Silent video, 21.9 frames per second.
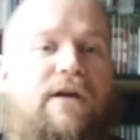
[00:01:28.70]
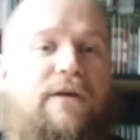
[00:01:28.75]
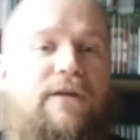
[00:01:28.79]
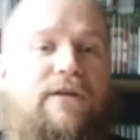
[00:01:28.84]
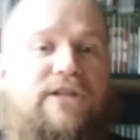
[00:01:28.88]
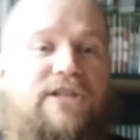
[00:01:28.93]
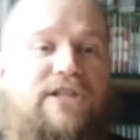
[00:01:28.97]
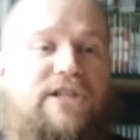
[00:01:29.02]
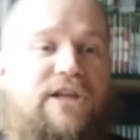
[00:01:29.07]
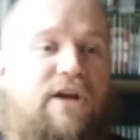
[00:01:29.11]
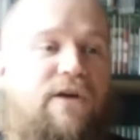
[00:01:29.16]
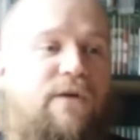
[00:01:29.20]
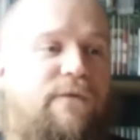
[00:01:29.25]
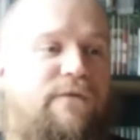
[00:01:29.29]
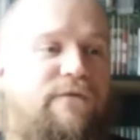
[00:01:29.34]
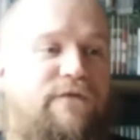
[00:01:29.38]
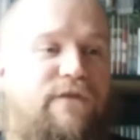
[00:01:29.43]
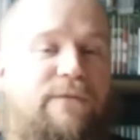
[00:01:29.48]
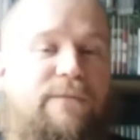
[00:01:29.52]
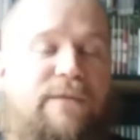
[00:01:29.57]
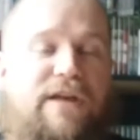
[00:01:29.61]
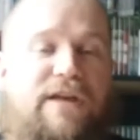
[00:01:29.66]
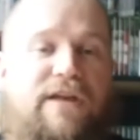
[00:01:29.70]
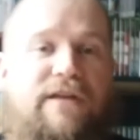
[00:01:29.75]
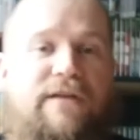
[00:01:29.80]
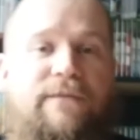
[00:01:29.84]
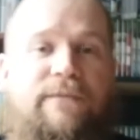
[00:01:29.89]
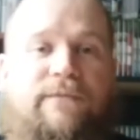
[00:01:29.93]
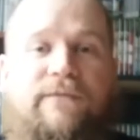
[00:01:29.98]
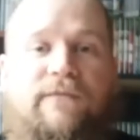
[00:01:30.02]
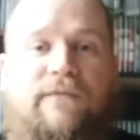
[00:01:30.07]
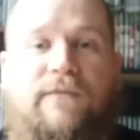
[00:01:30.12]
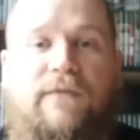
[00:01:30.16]
So for me,
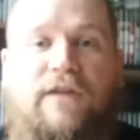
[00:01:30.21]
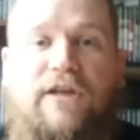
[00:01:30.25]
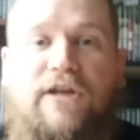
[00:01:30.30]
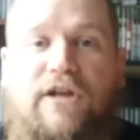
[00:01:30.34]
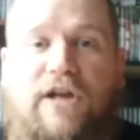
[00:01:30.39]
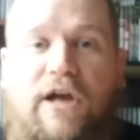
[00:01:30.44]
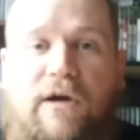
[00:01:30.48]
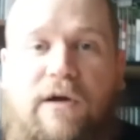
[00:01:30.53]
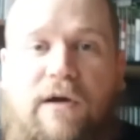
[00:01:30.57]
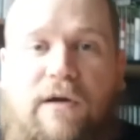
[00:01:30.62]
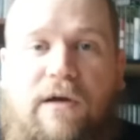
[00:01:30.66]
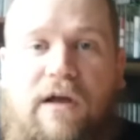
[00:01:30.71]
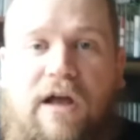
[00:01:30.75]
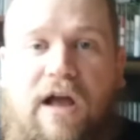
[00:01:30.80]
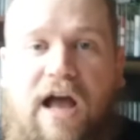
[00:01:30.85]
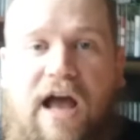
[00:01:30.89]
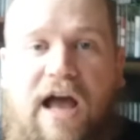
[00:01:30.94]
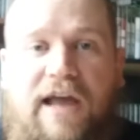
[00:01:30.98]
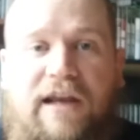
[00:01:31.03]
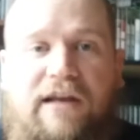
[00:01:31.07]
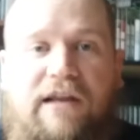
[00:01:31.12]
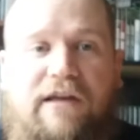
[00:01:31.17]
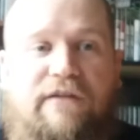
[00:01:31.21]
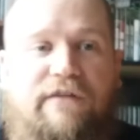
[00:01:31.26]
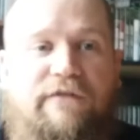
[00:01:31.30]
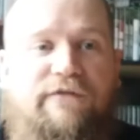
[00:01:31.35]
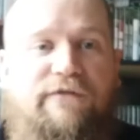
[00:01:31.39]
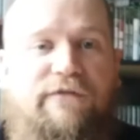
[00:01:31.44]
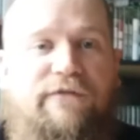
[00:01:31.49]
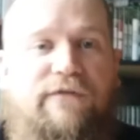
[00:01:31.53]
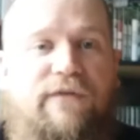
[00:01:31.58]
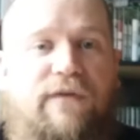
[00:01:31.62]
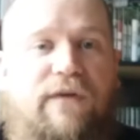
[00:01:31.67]
you know, I love
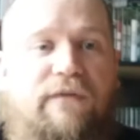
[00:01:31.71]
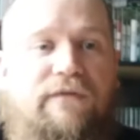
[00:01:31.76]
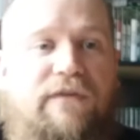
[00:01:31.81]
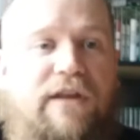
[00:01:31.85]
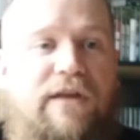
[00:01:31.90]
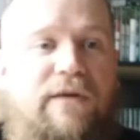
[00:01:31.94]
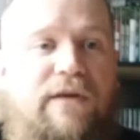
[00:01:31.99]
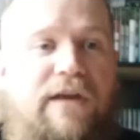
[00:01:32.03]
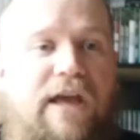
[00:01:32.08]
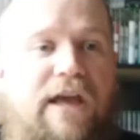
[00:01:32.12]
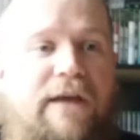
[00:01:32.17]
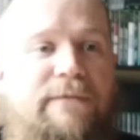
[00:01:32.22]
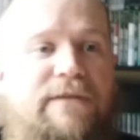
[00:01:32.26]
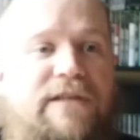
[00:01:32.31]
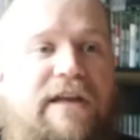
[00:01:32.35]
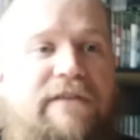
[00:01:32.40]
video games.